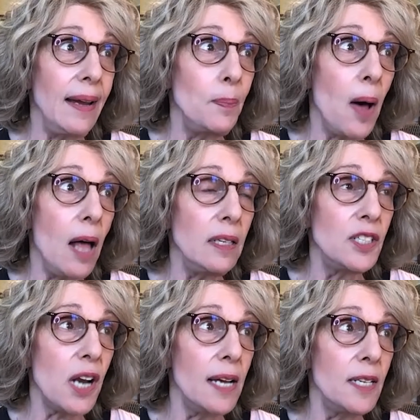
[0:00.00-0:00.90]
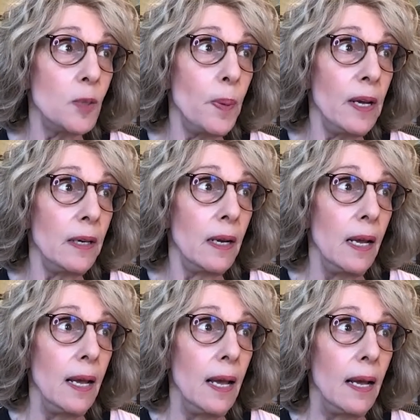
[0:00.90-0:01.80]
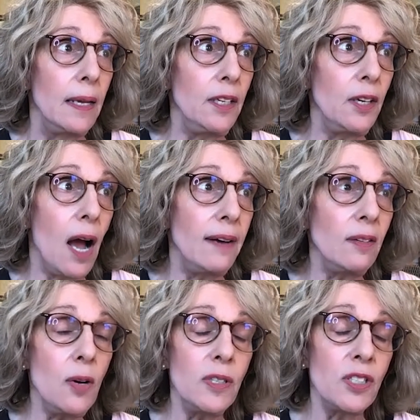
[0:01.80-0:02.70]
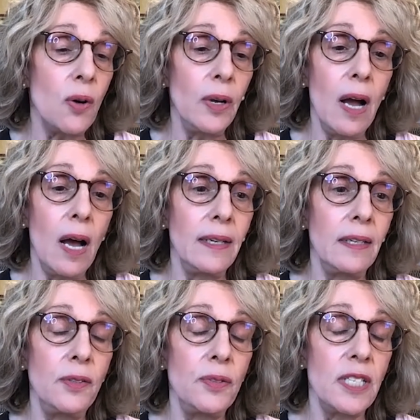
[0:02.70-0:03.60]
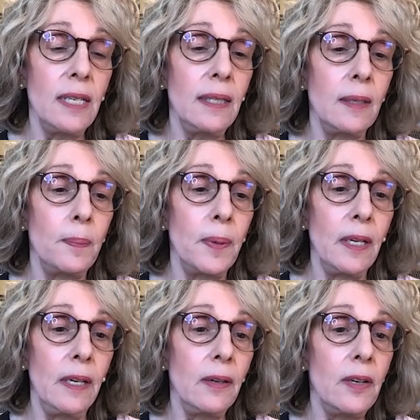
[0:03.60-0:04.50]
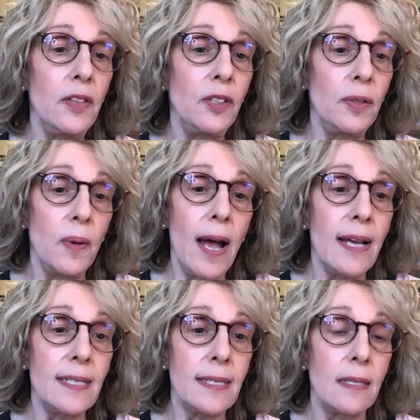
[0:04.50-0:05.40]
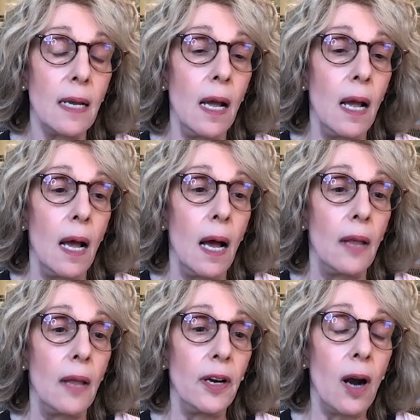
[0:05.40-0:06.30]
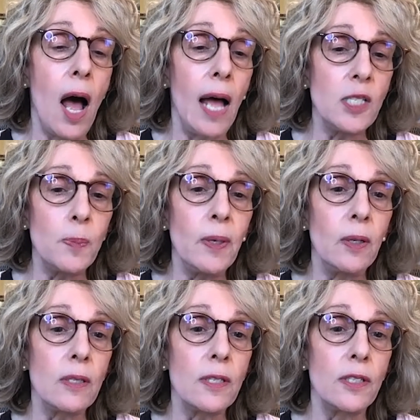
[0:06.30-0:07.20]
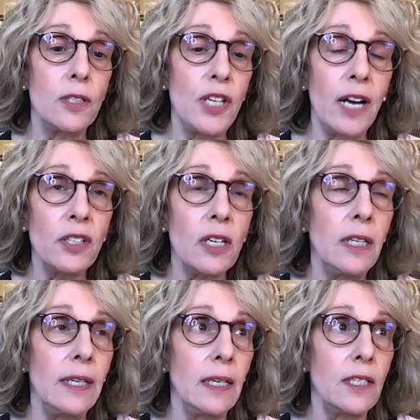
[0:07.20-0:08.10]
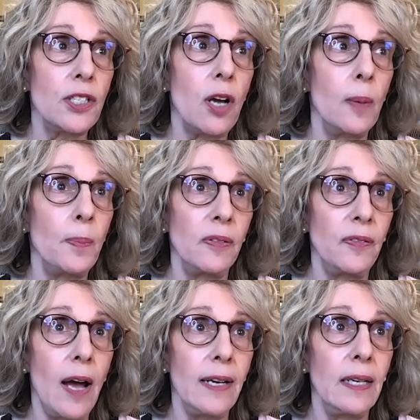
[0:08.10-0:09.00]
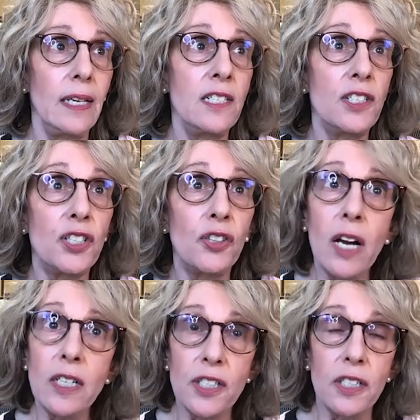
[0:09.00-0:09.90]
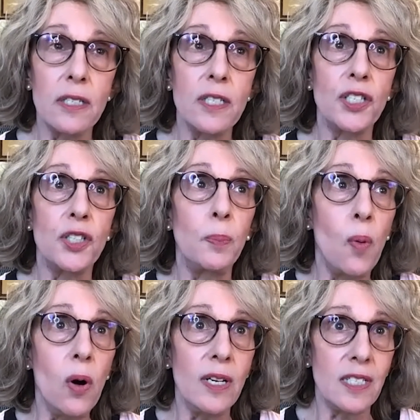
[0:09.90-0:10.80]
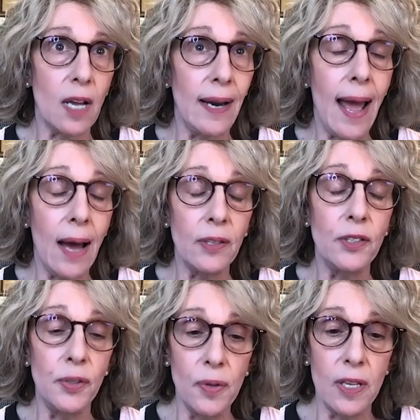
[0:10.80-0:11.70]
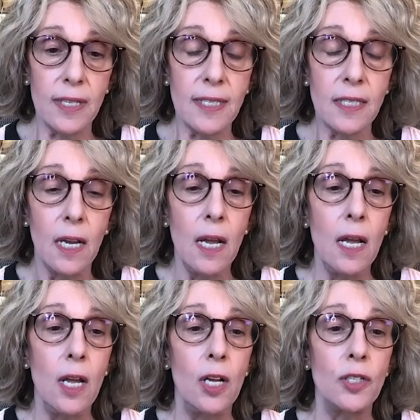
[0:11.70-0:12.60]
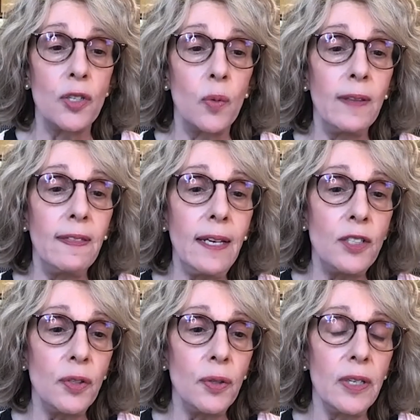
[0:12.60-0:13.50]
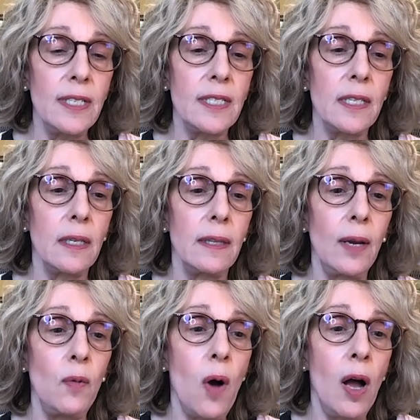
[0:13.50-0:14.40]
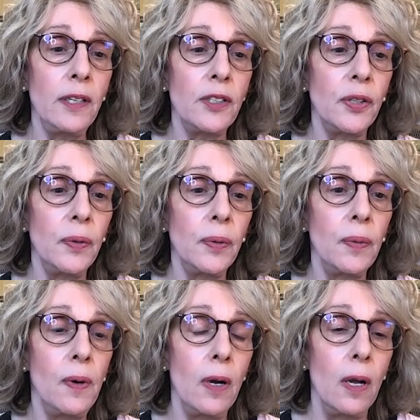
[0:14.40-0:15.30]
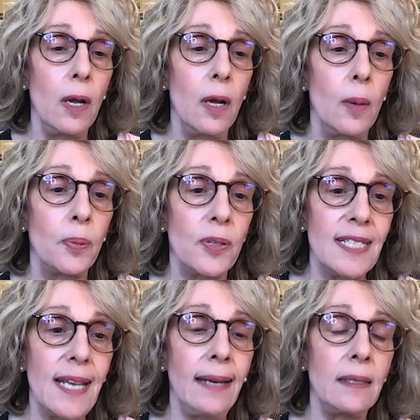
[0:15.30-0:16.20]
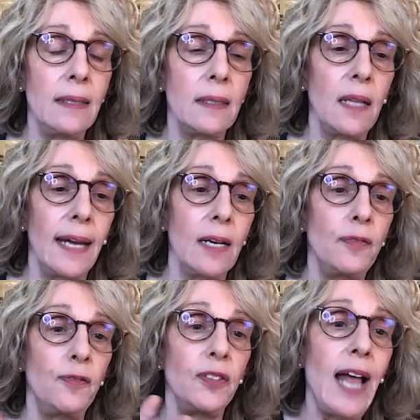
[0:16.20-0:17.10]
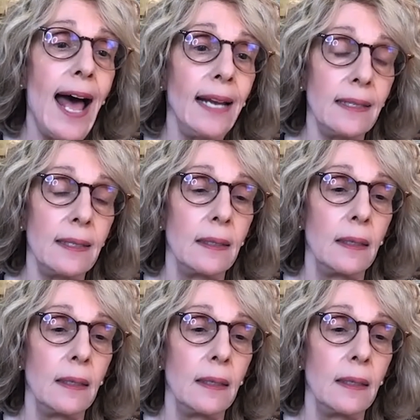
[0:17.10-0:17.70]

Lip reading: apologize, but I don't know what's going on in New Zealand, but here in the US, their hospitals, gender clinics are providing instructions to boys on how to do this. So what they do is they want to present like a flat